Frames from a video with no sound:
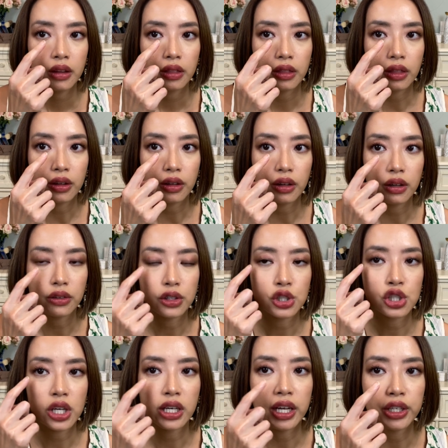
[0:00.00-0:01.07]
the, the
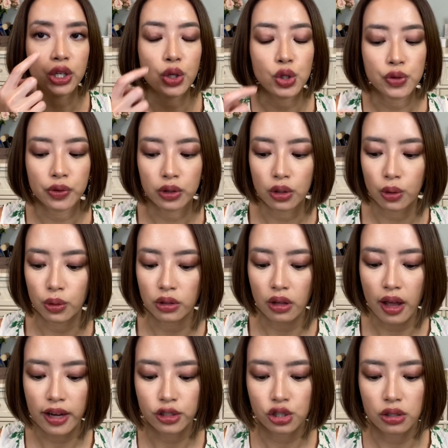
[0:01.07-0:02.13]
shade I use for the lower
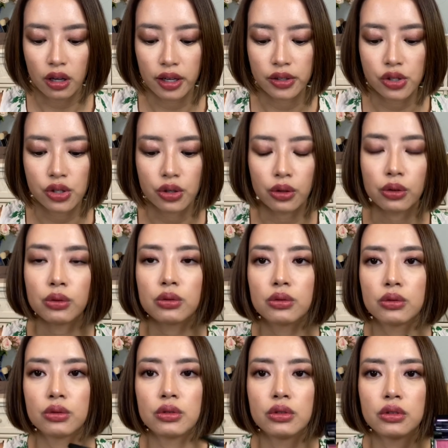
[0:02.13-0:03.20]
lash line. So
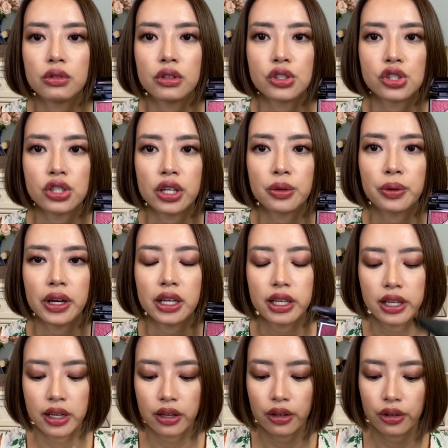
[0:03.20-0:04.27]
this shade right
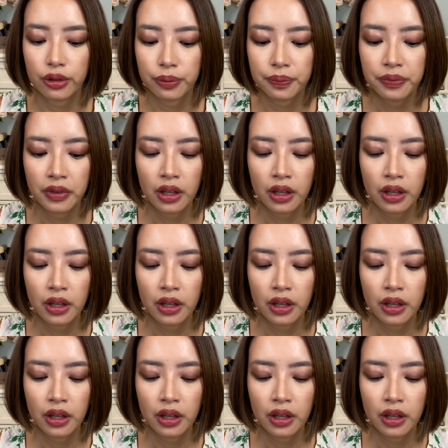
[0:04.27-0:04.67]
here.